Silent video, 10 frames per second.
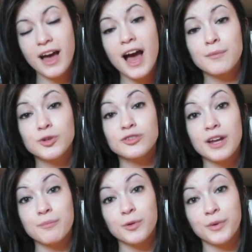I'm your
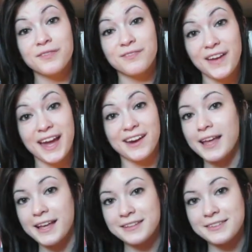number one fan.
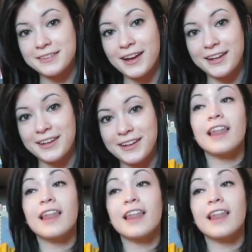Excited.